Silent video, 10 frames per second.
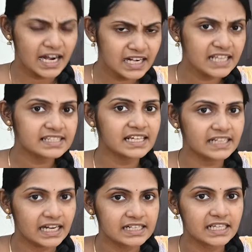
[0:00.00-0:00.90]
Unless
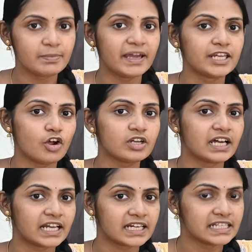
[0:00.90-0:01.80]
and until by not
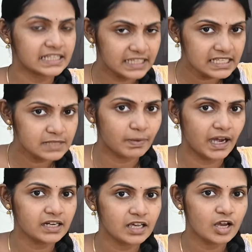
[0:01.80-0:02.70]
correcting this
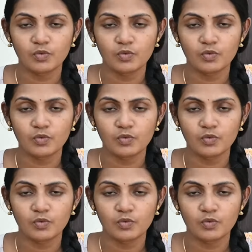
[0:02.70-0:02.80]
part,